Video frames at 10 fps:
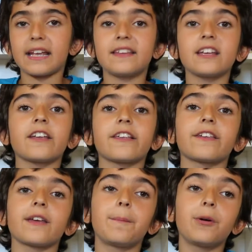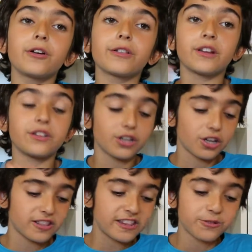this person
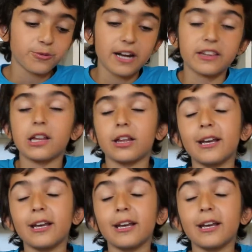doesn't write,